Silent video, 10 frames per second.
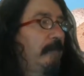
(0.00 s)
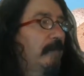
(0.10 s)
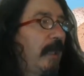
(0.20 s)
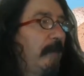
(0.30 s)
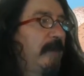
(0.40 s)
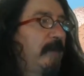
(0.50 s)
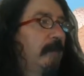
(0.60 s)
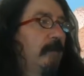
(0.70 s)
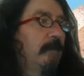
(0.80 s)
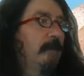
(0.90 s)

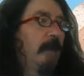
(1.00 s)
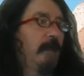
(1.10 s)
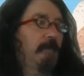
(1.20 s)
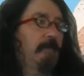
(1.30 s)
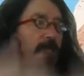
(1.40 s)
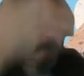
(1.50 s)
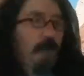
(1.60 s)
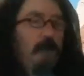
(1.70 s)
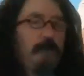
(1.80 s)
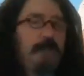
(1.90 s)
coming
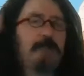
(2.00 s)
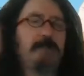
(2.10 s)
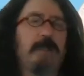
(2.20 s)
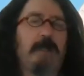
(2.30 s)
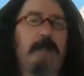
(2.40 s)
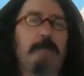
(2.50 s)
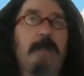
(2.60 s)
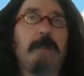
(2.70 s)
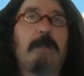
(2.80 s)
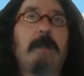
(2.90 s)
forward in time
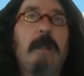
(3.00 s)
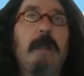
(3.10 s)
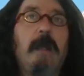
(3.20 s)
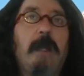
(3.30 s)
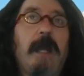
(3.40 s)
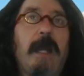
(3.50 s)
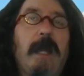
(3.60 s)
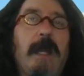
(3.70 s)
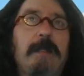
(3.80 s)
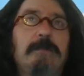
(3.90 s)

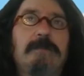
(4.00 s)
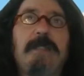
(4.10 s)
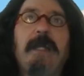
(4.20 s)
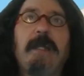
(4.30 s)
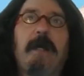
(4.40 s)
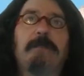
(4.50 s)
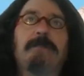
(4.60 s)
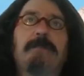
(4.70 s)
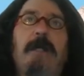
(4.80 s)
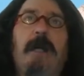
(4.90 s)
and seeing our
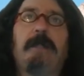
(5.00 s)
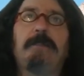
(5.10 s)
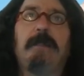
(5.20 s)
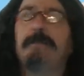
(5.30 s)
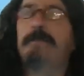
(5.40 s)
society and